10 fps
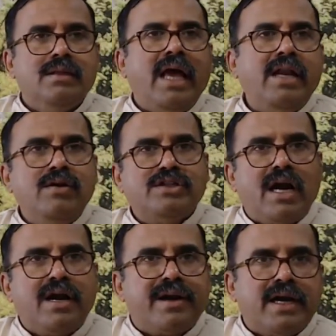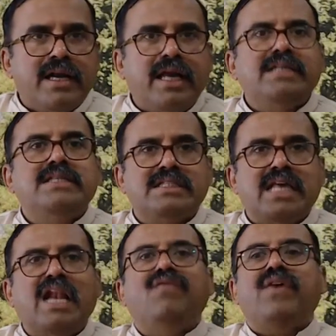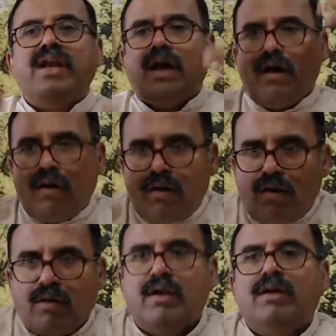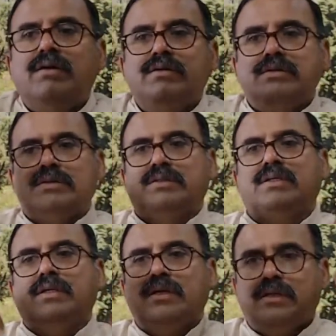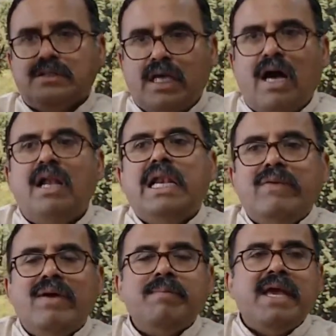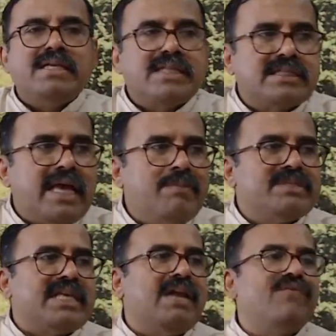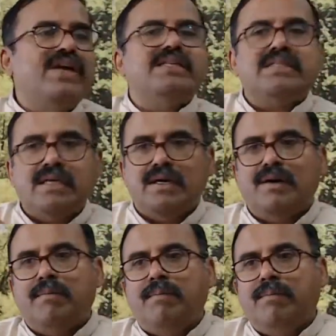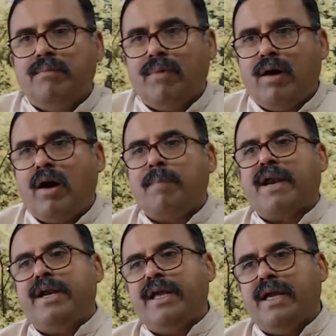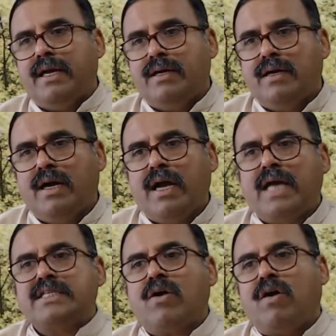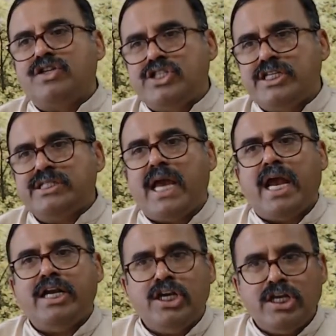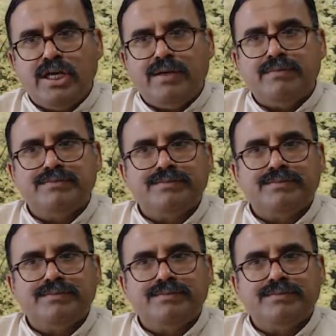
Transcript: Then you start recognizing the self in all. So all living beings, the same self is operating as a conscious entity.